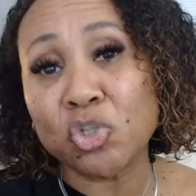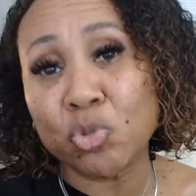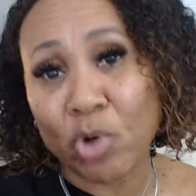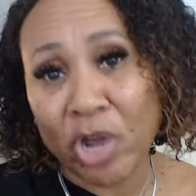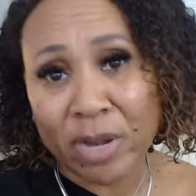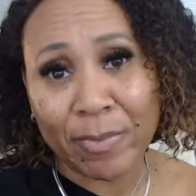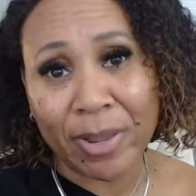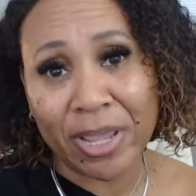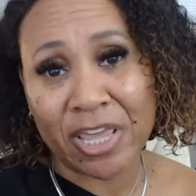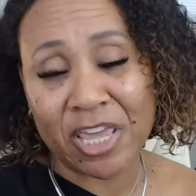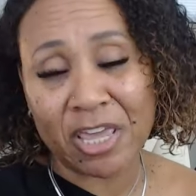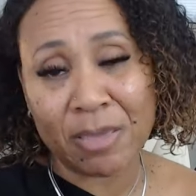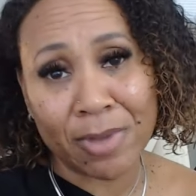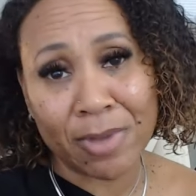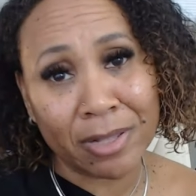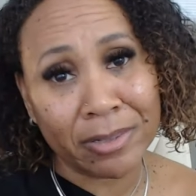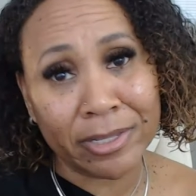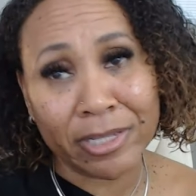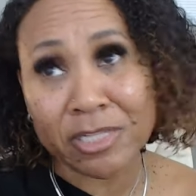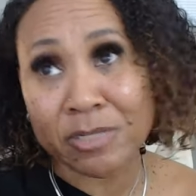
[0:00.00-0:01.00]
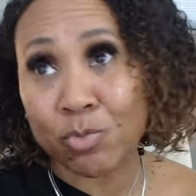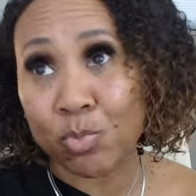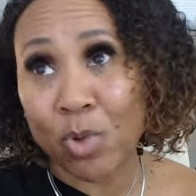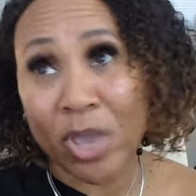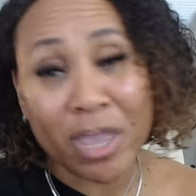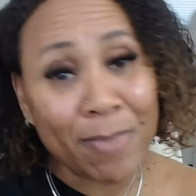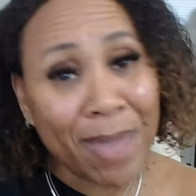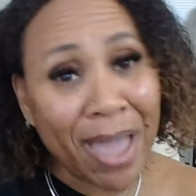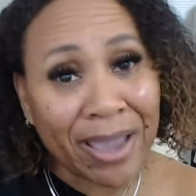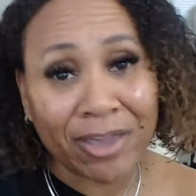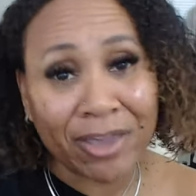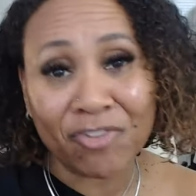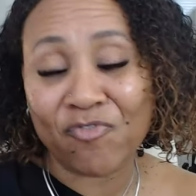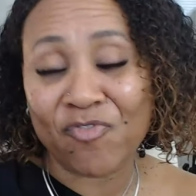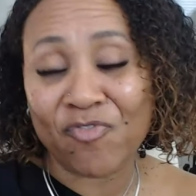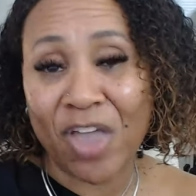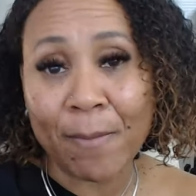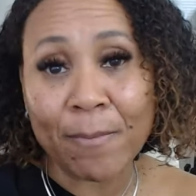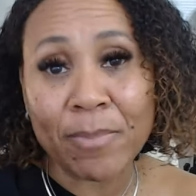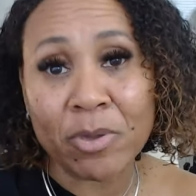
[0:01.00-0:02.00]
joined my email list way back in
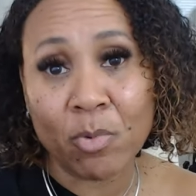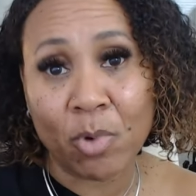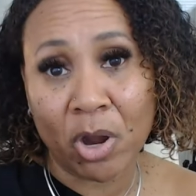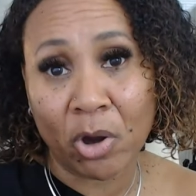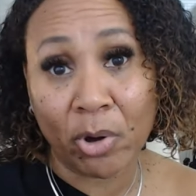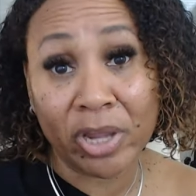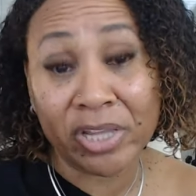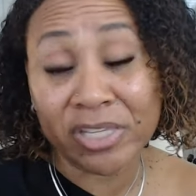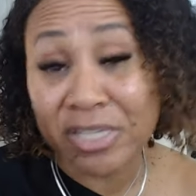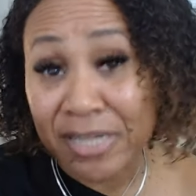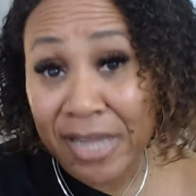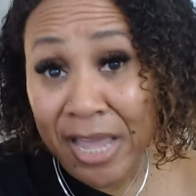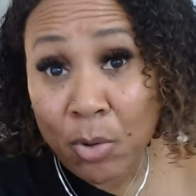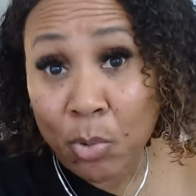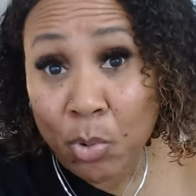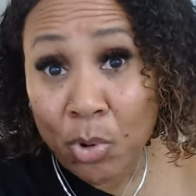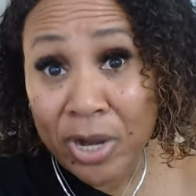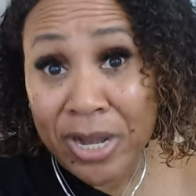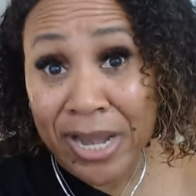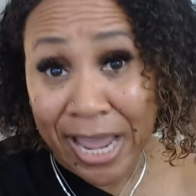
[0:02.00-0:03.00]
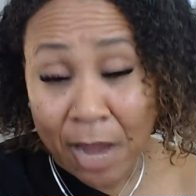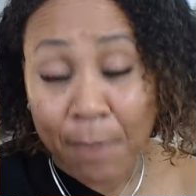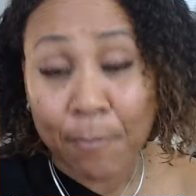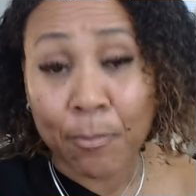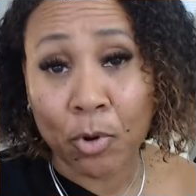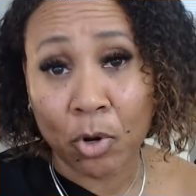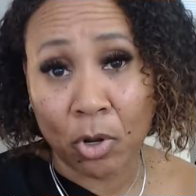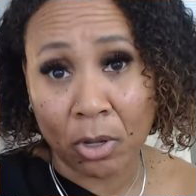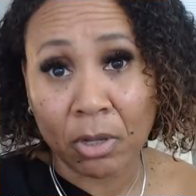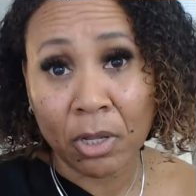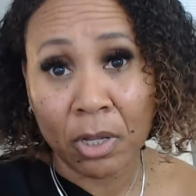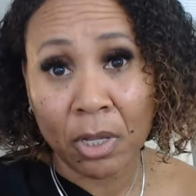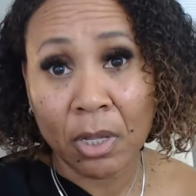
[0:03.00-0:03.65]
February, today we're in April.